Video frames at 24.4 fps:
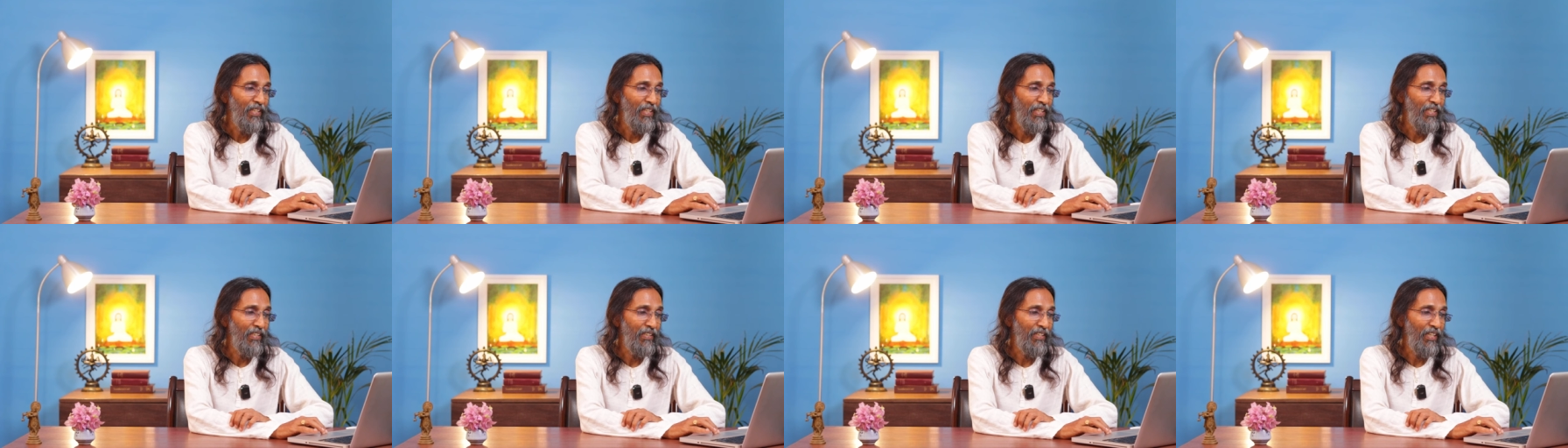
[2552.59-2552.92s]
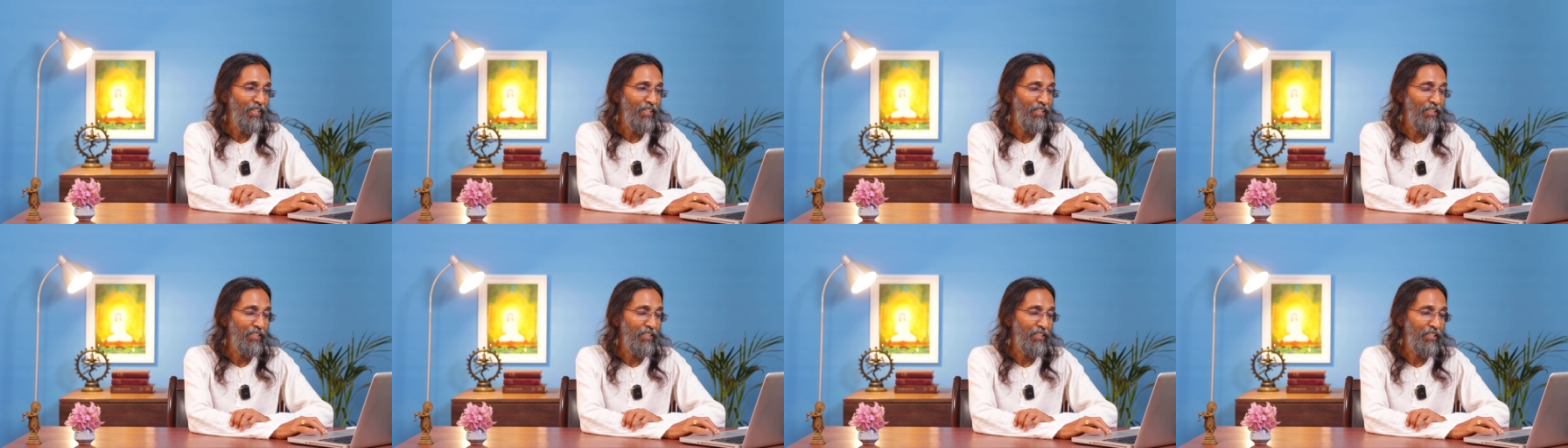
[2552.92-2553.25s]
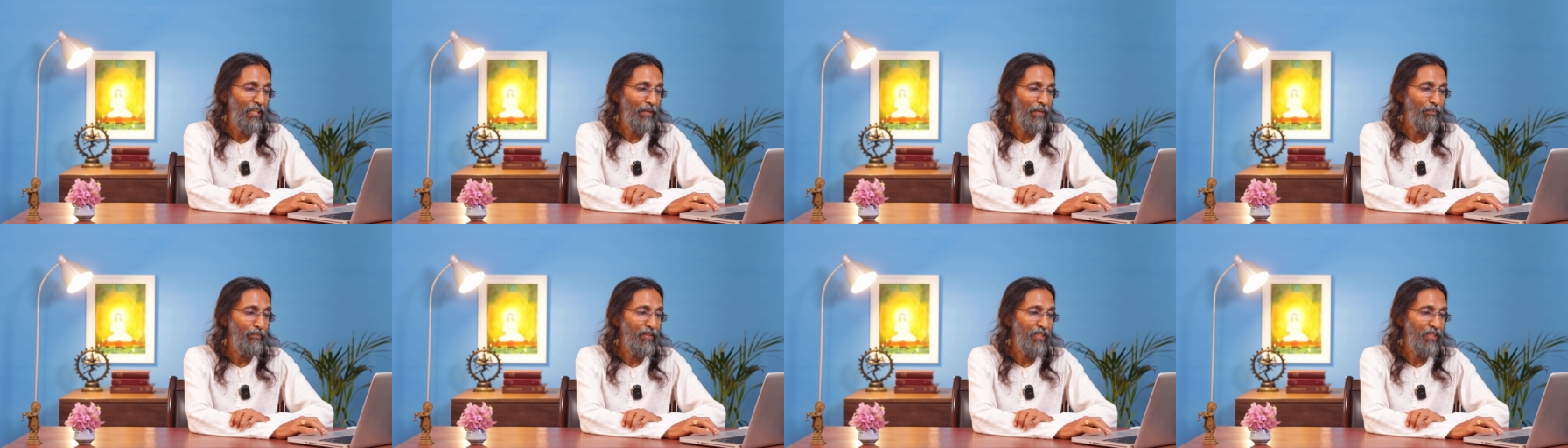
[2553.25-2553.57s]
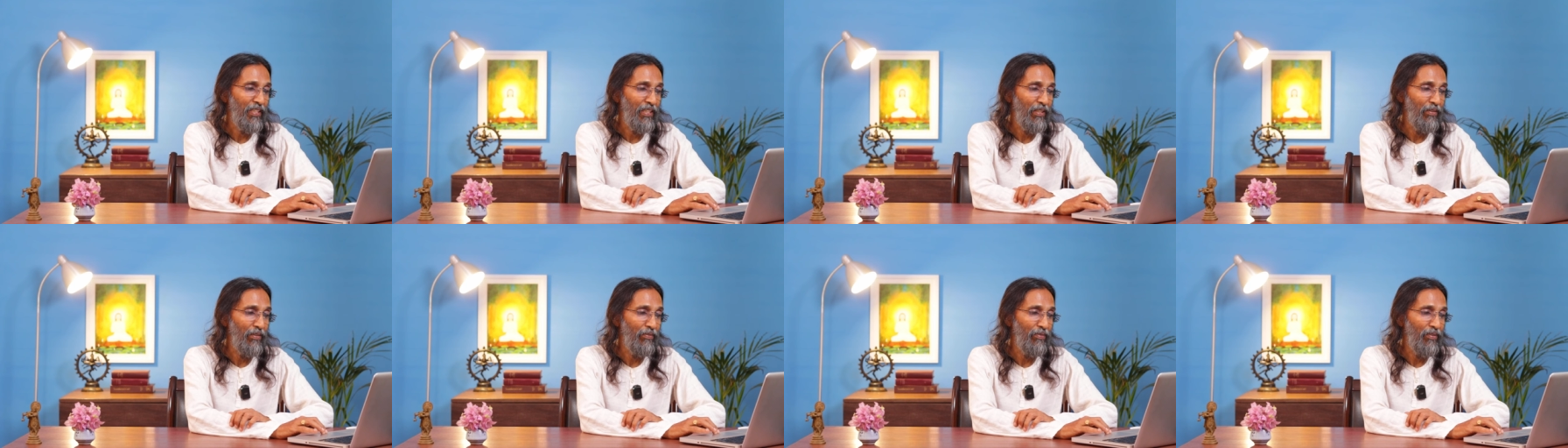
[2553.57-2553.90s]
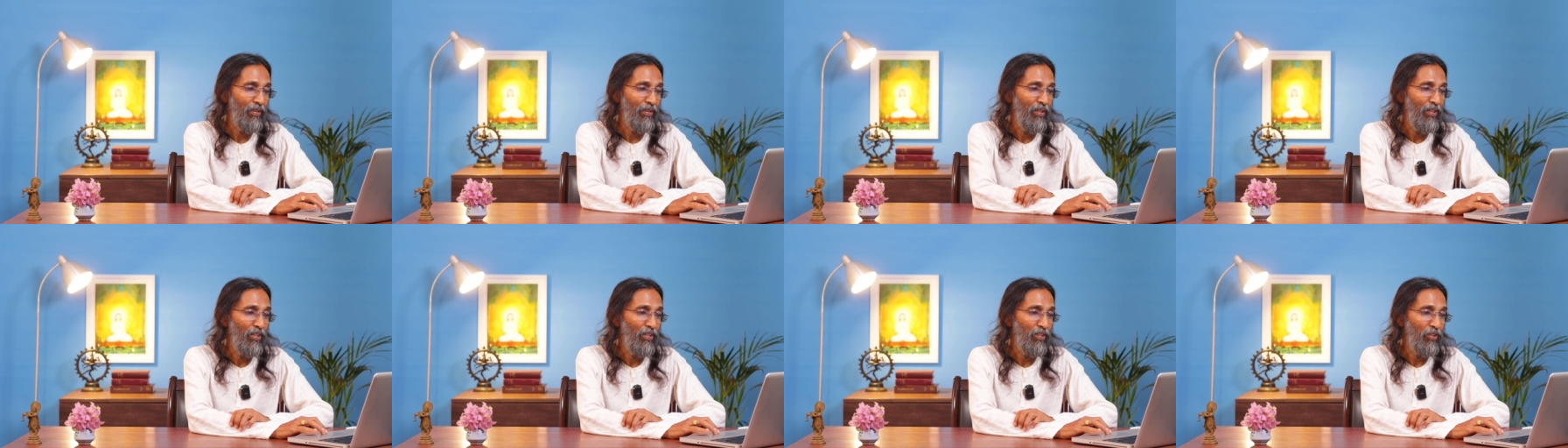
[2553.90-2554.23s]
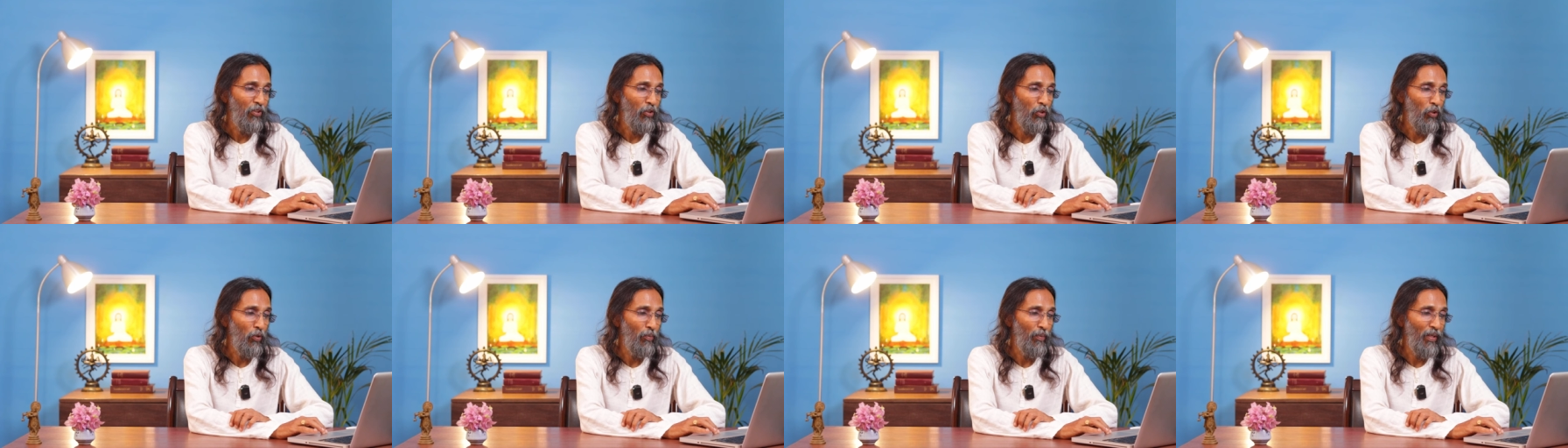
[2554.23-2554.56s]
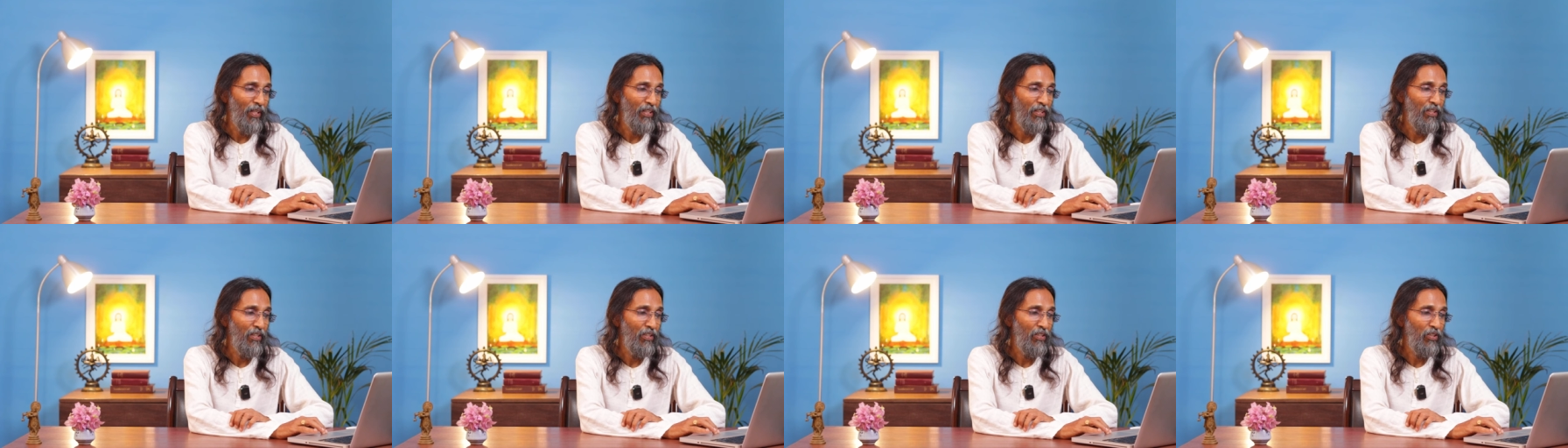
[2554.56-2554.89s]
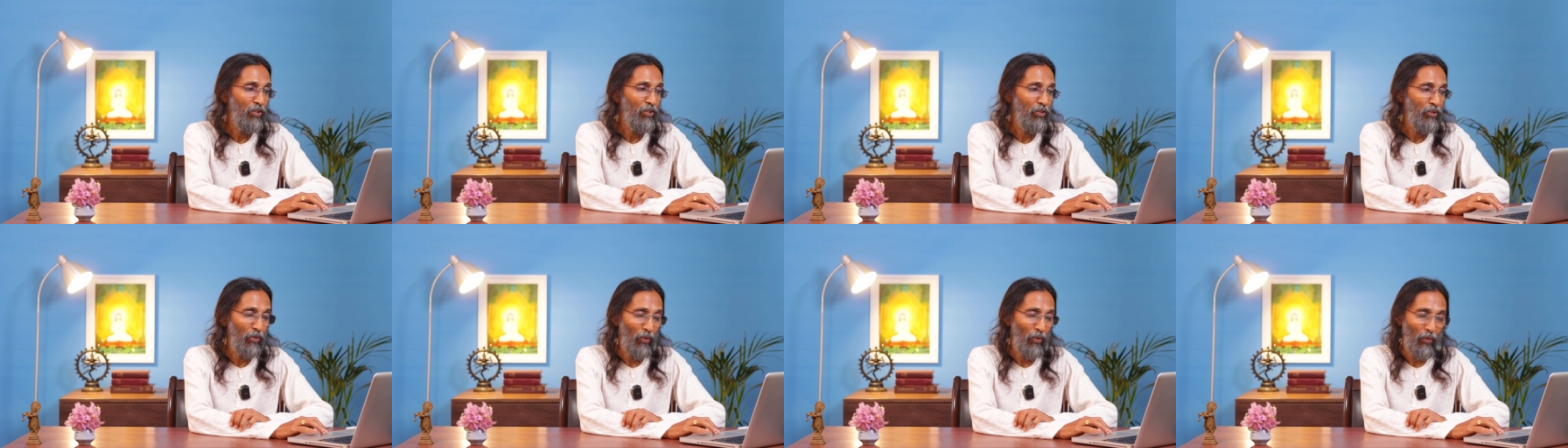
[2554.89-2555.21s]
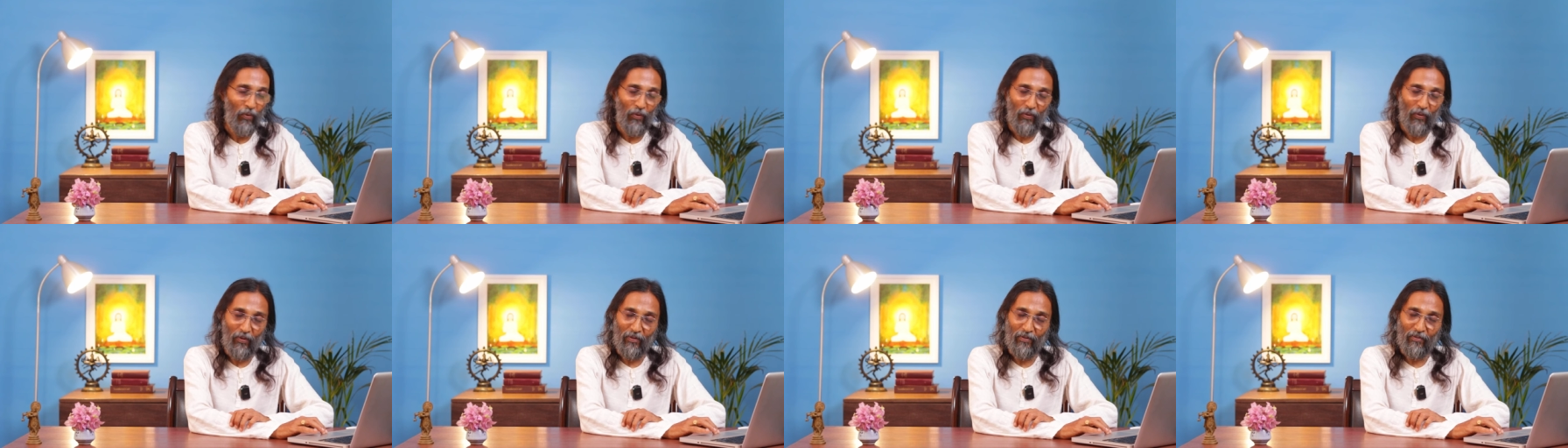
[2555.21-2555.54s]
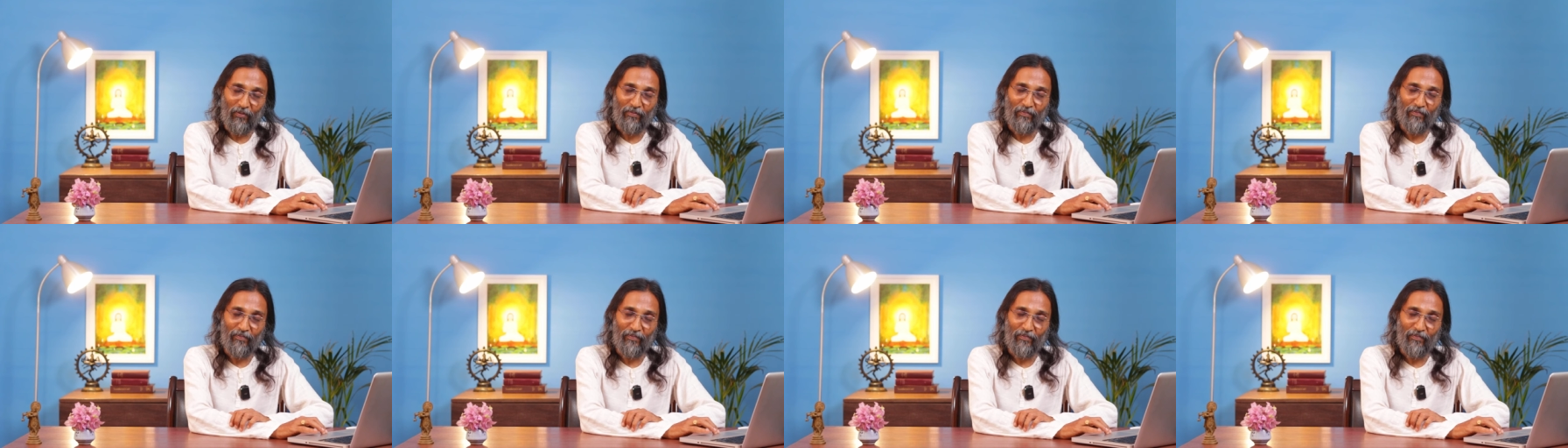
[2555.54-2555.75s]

in the receptive human soul.